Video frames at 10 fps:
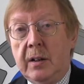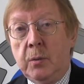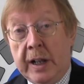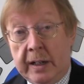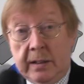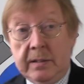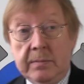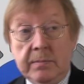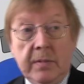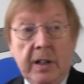Well,
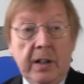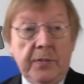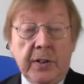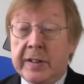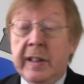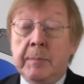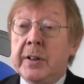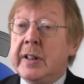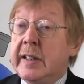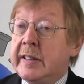uh, for
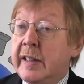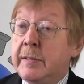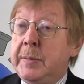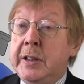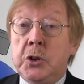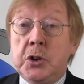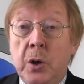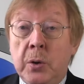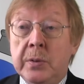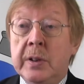example, it has been
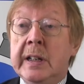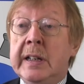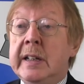shown